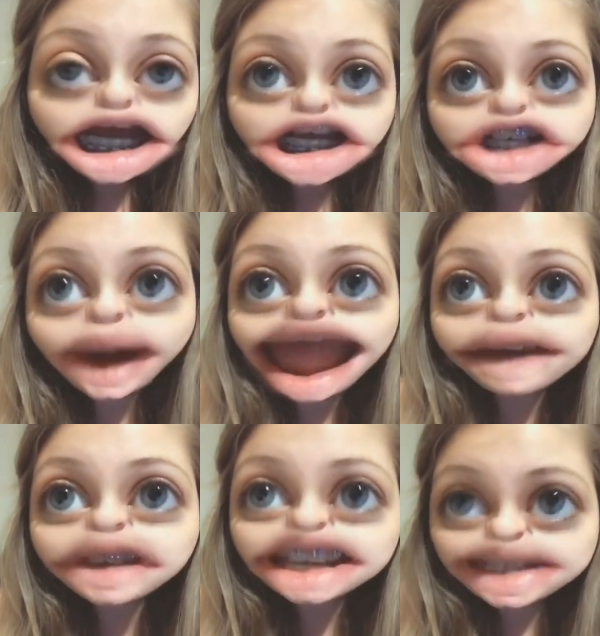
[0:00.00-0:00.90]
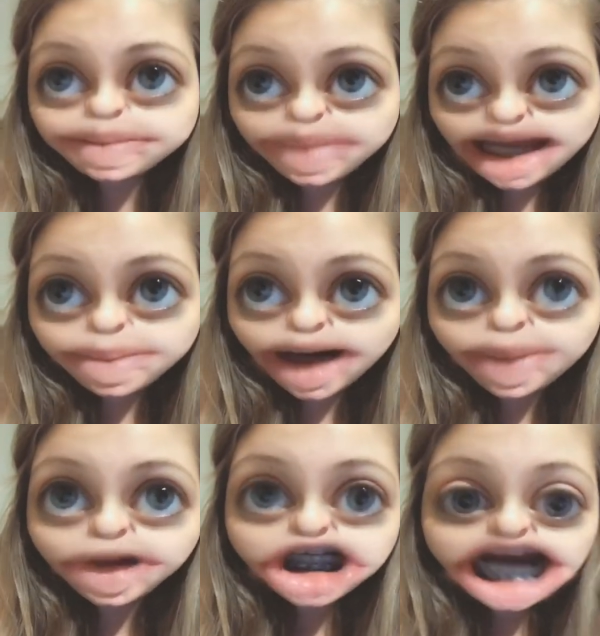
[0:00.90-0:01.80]
So I have this big
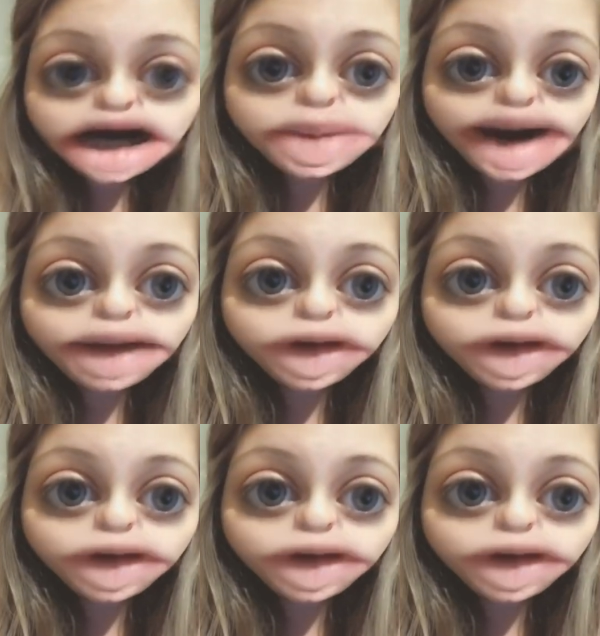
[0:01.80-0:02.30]
purple chair in my